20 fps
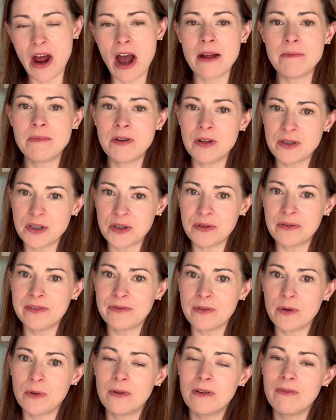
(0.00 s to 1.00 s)
I'm not sure if
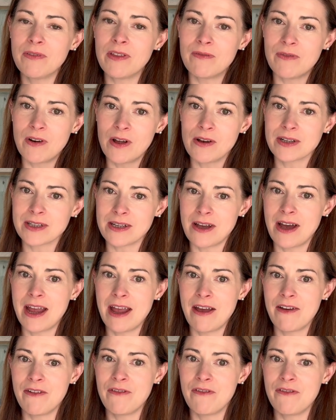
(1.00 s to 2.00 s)
all of the vlogs I
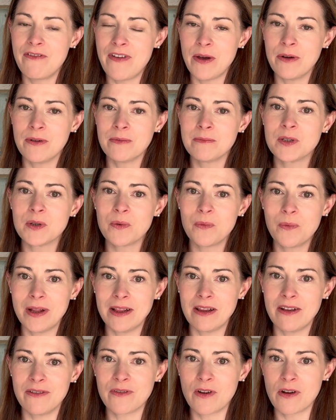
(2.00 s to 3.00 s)
have filmed will
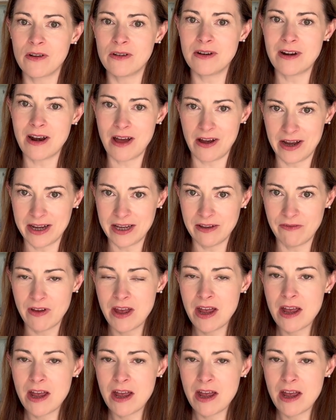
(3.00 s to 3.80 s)
have gone live.